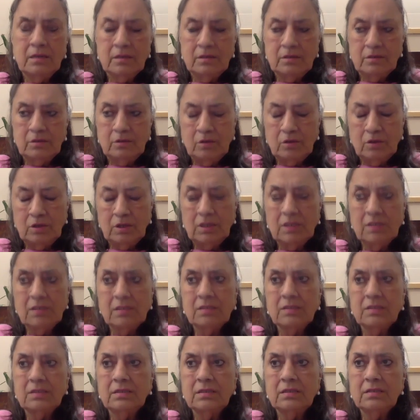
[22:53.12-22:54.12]
So
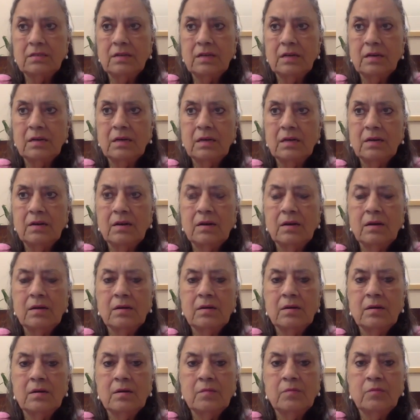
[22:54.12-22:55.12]
this
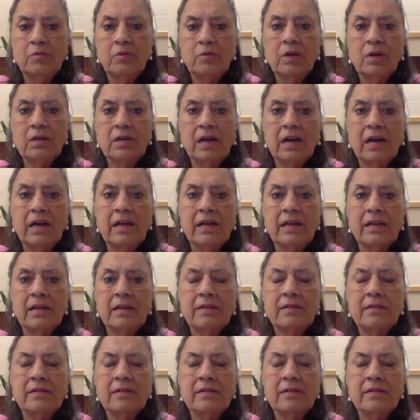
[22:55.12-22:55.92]
poor guy